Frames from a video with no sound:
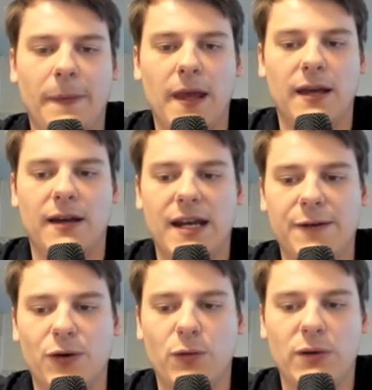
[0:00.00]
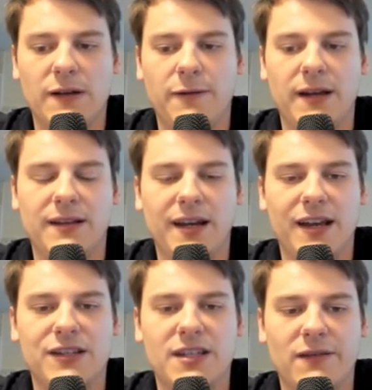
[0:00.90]
And, and, after queen f8, king
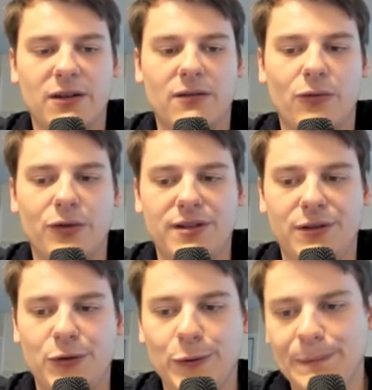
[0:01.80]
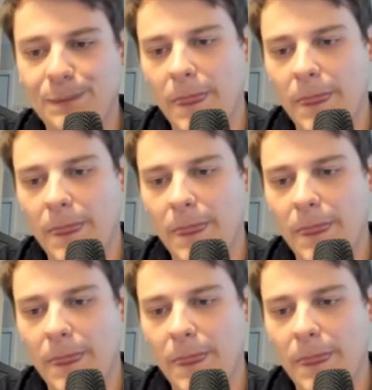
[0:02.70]
h7, rook c2,